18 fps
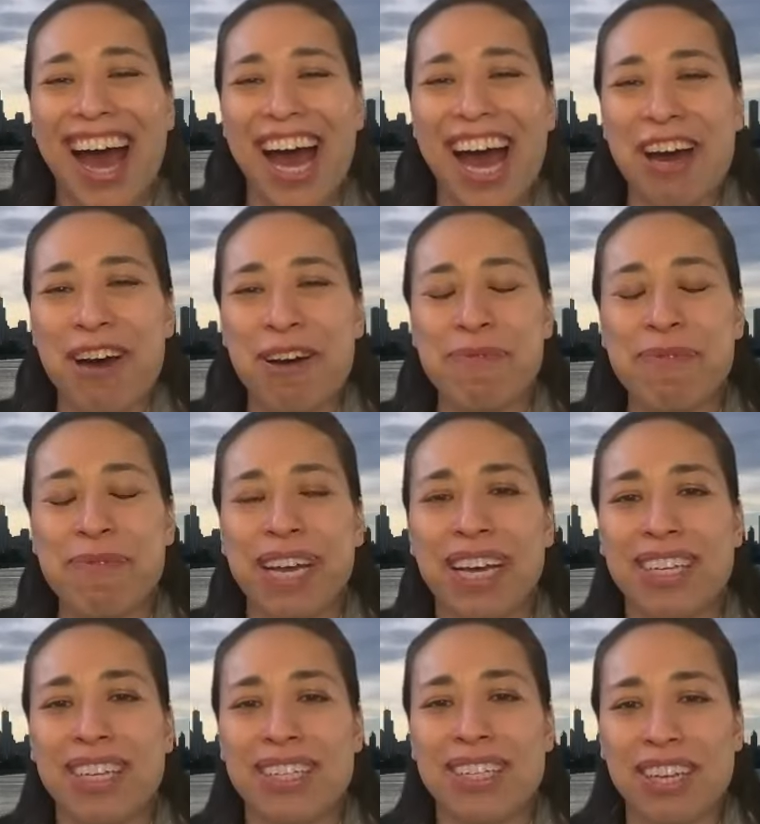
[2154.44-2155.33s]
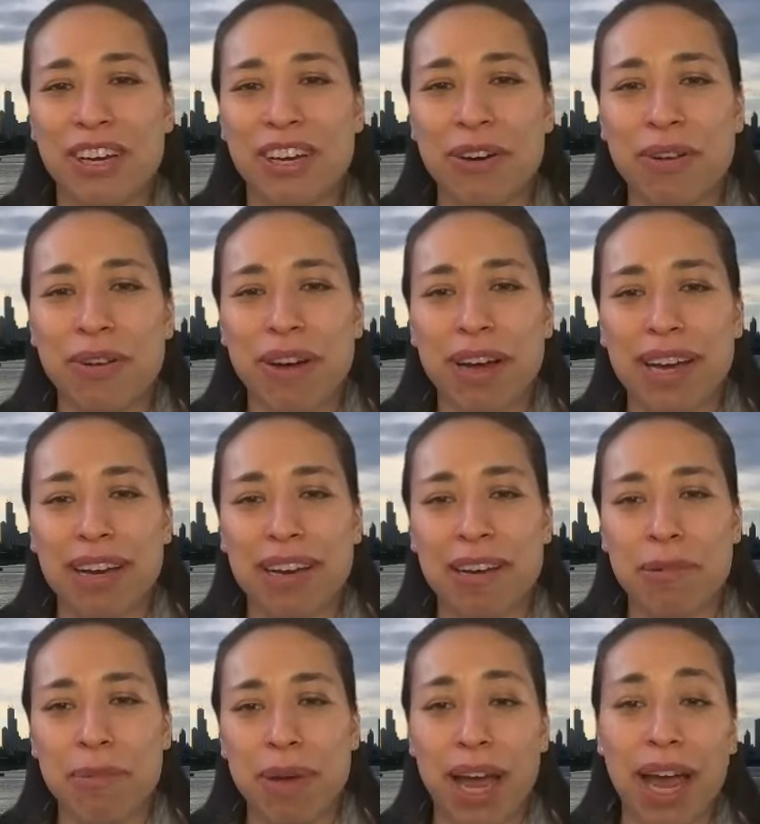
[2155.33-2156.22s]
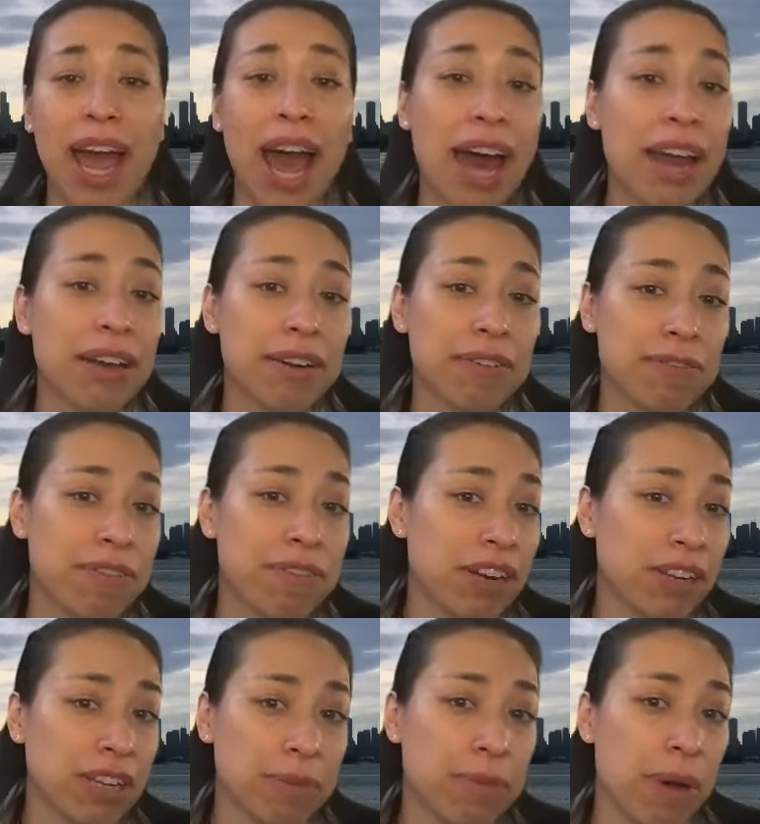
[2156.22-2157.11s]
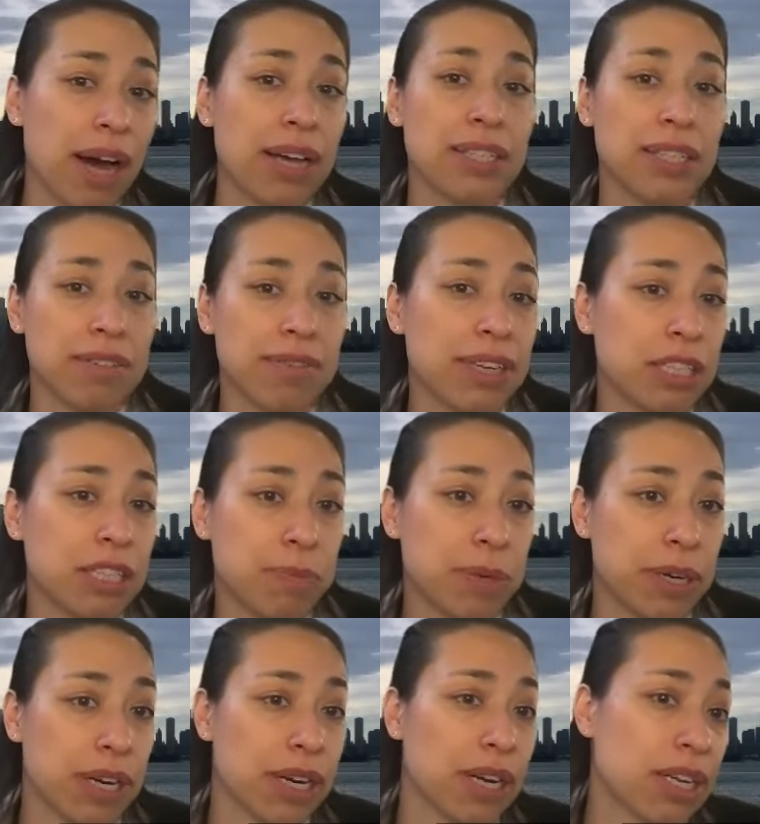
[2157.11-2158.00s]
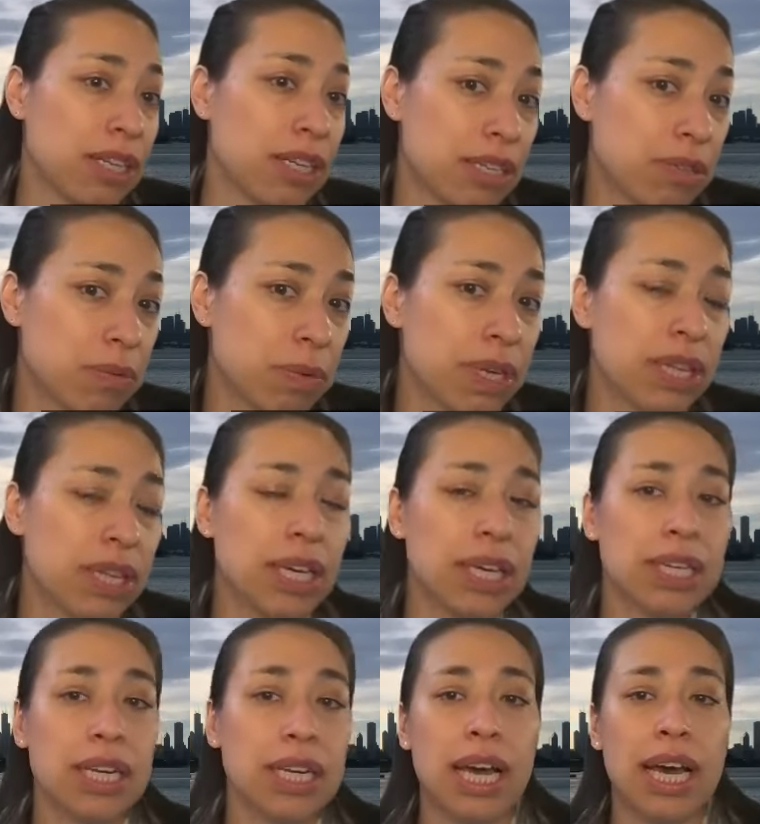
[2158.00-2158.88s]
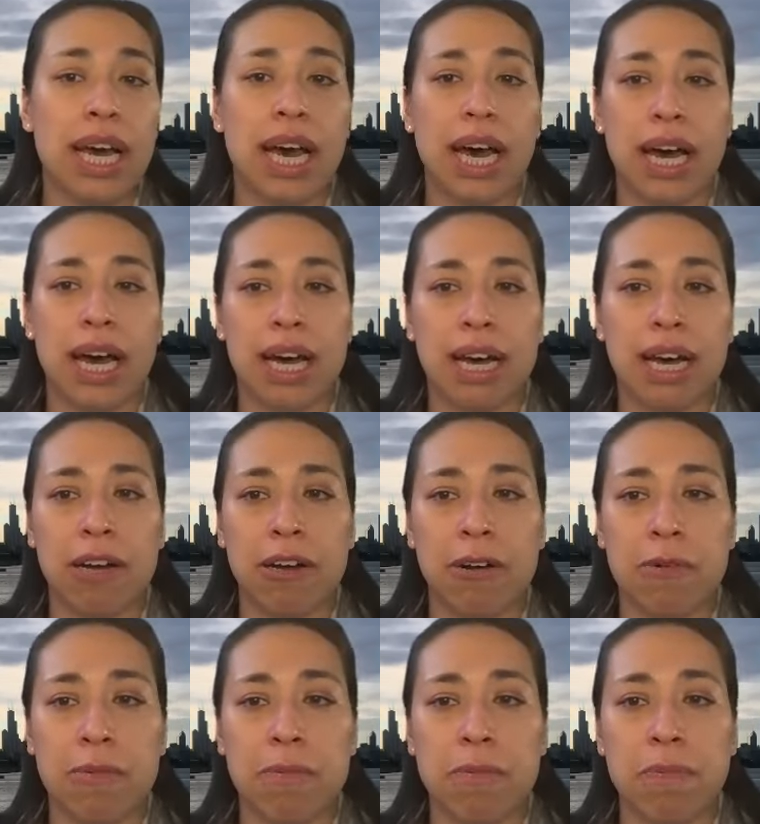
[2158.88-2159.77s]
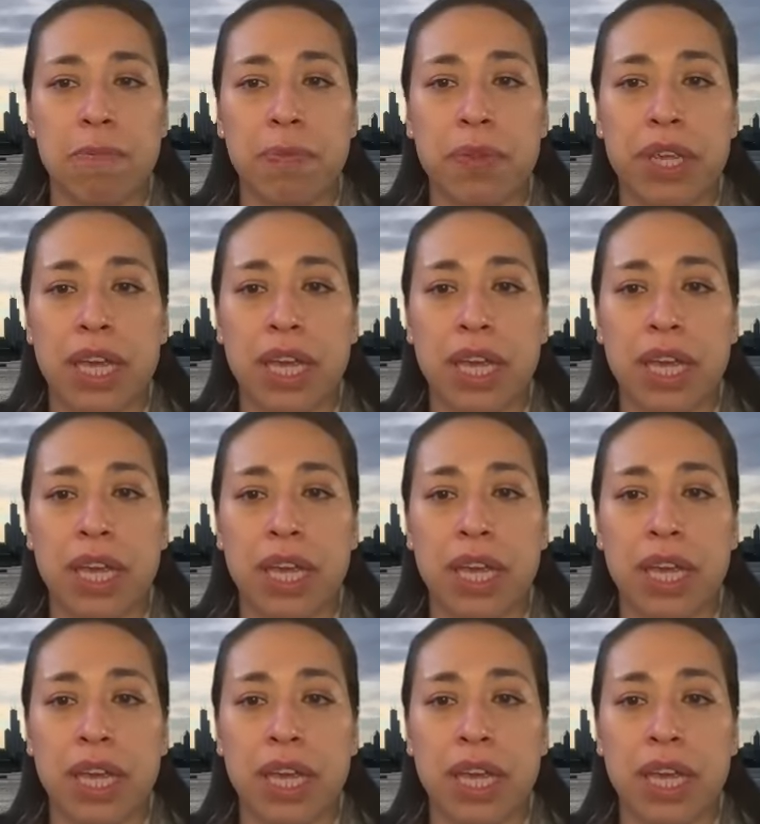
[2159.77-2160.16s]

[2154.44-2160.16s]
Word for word: um, so um, I had a fairly positive experience with it. Um,